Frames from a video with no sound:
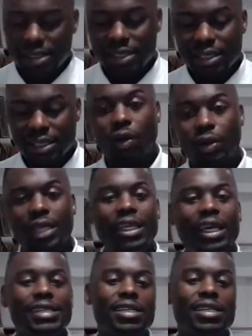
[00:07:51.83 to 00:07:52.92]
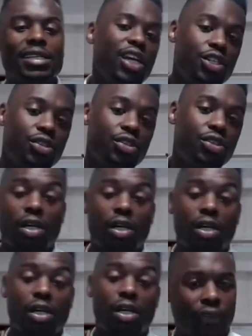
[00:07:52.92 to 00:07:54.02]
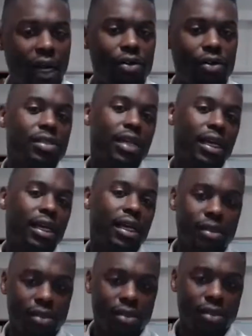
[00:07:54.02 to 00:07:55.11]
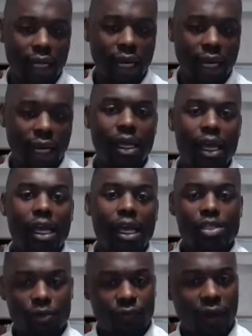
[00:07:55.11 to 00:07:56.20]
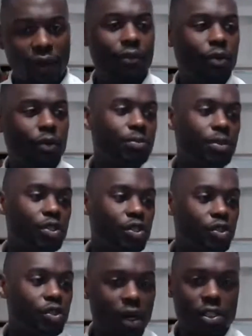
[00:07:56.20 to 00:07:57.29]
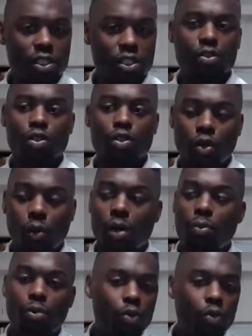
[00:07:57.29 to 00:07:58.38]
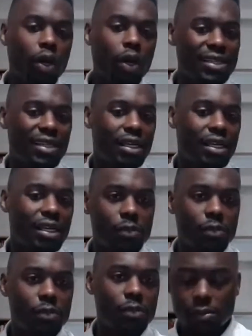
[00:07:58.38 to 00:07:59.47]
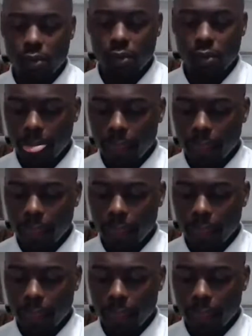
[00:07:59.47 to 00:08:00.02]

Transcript: Understand, okay, yes, there's danger in terms of the virus, getting it and dying. Survival, which means you want to procreate, want to stay as long as possible.